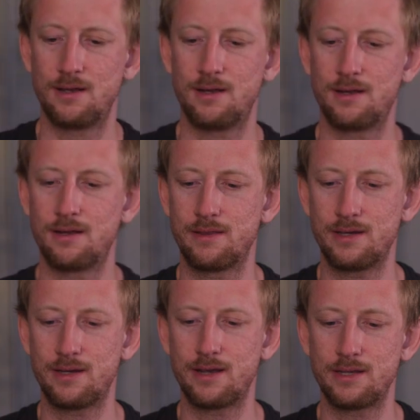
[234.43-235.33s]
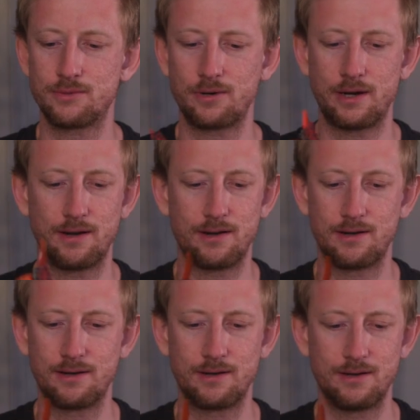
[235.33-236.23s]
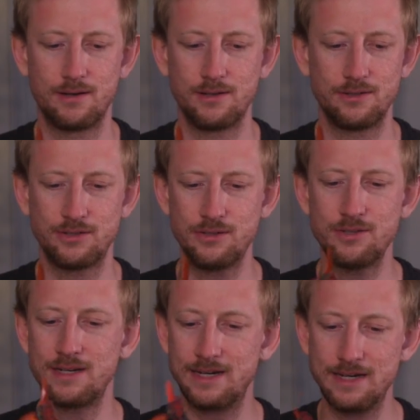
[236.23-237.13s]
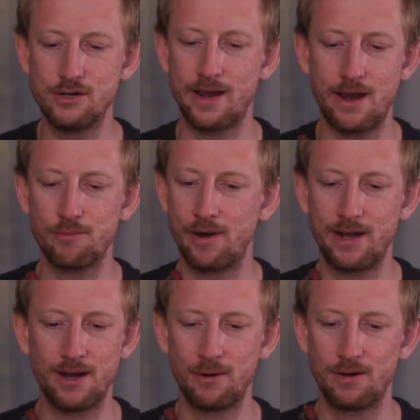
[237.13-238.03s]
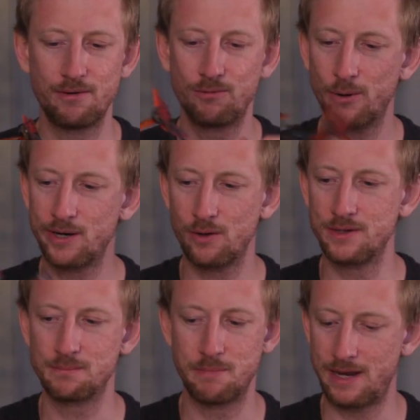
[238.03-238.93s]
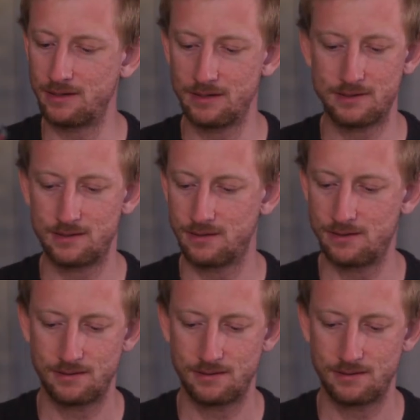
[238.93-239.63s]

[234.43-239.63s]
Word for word: I think Kelly's right. Just use a D J I radio and avoid all this madness.